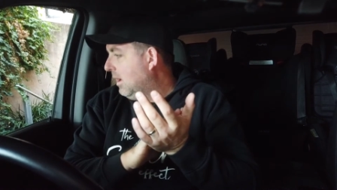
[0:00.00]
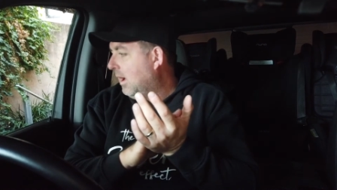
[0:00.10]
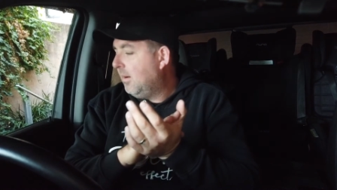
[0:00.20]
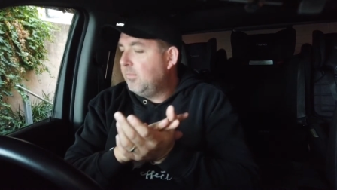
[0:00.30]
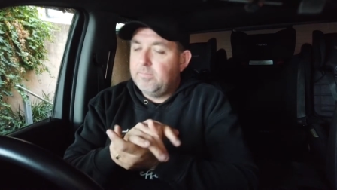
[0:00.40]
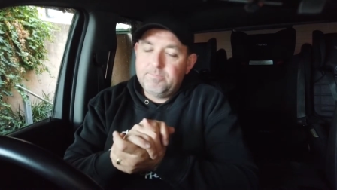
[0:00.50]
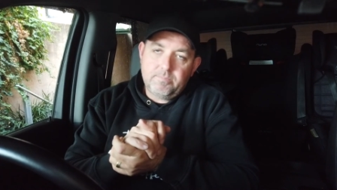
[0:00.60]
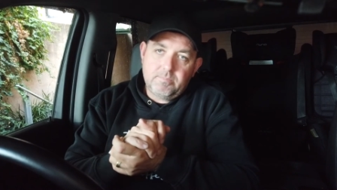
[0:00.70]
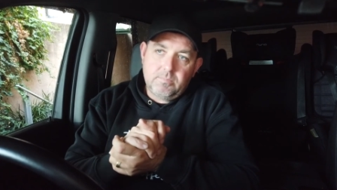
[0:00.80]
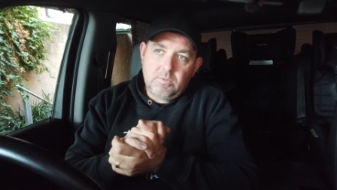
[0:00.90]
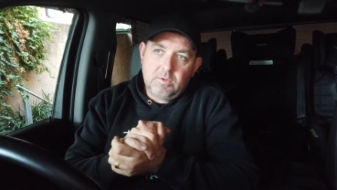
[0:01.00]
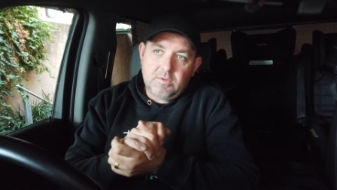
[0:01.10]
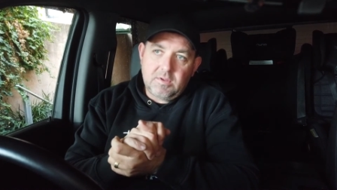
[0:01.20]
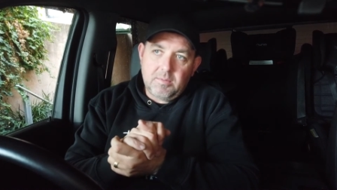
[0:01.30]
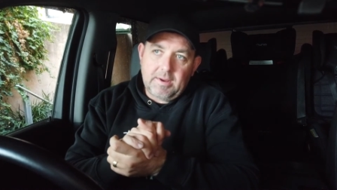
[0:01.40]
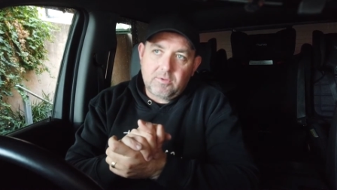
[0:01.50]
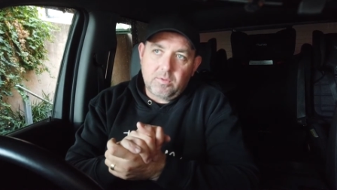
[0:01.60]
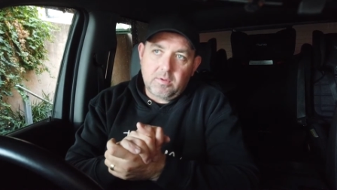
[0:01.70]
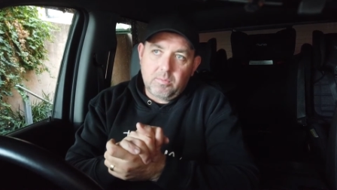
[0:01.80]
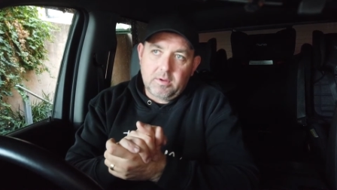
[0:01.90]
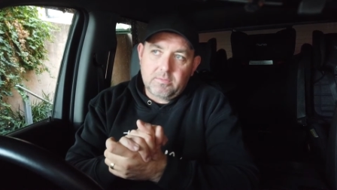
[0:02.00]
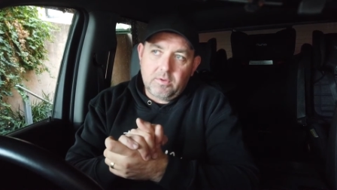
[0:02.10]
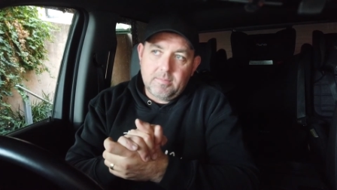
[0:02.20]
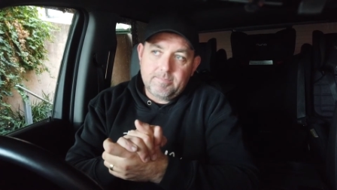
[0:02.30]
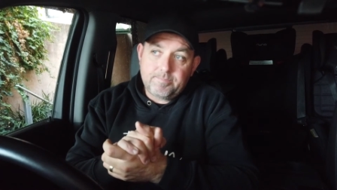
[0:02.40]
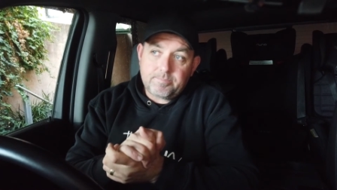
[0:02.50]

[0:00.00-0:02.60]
Um, you just need to make sure that it works for you.